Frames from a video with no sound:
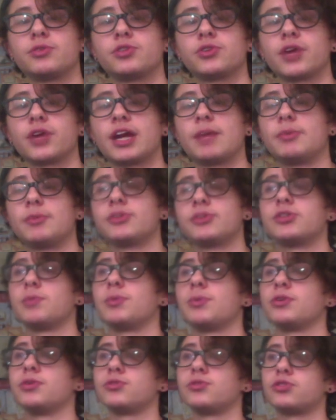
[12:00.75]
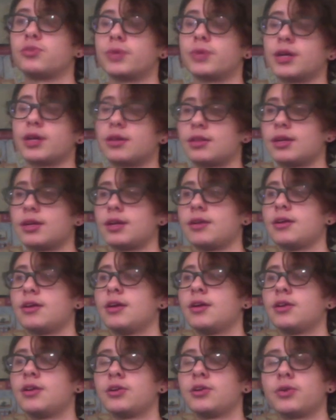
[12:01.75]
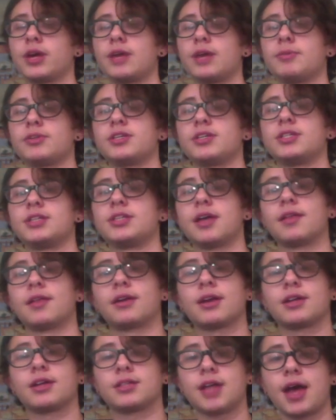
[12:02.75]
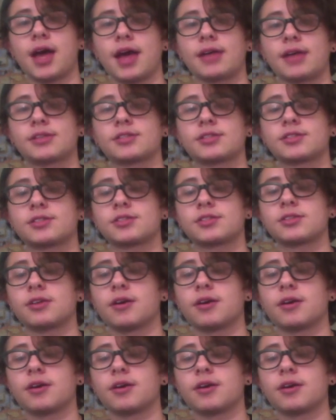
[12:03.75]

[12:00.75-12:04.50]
You're able to produce quickly. You're able to delegate tasks.